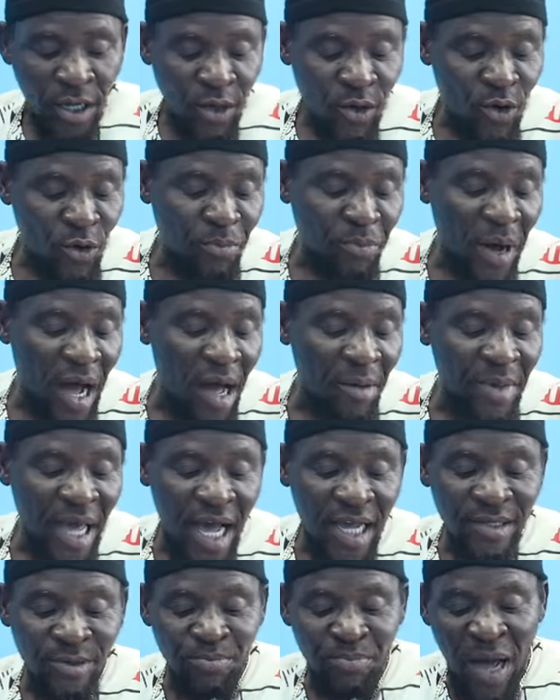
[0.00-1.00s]
Look pa me
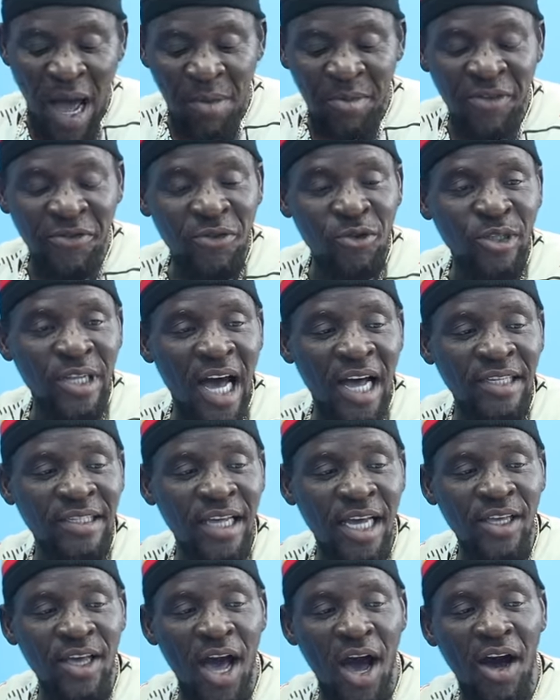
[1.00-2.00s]
and pa my foot and
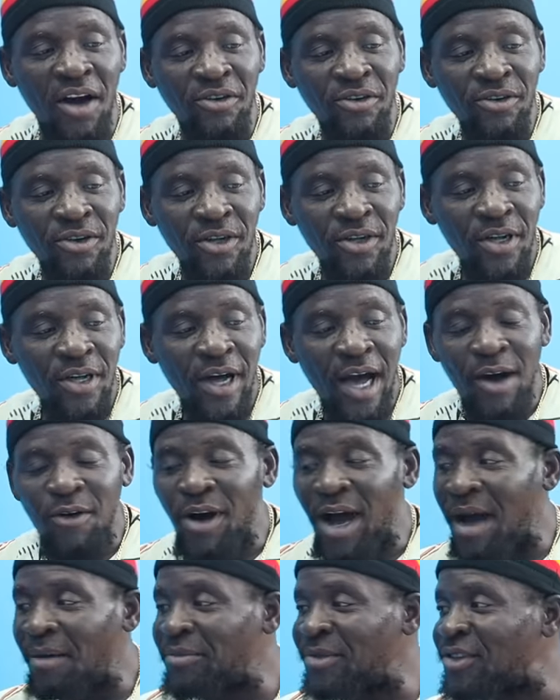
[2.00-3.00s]
say, yo, I
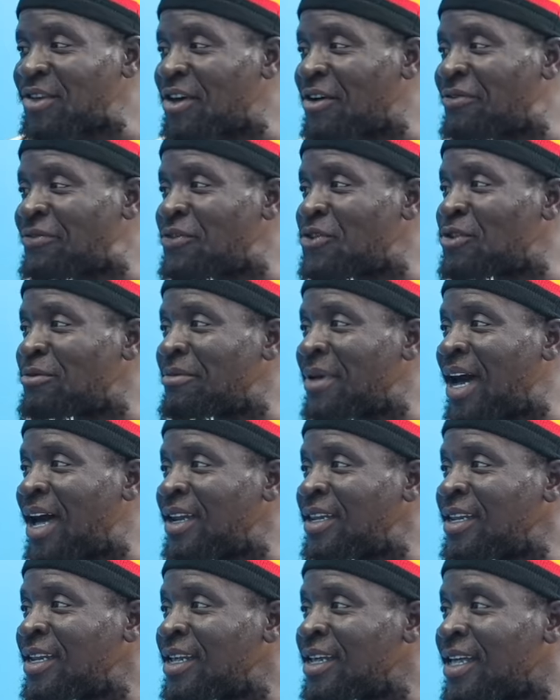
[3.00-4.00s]
want to your foot,
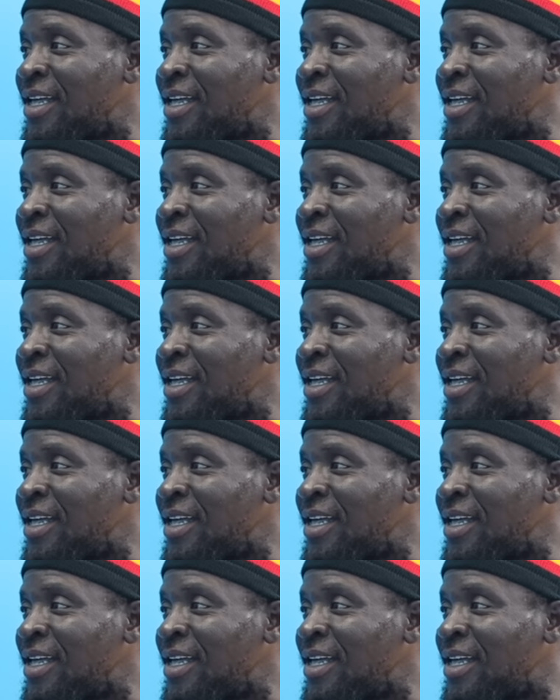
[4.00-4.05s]
man.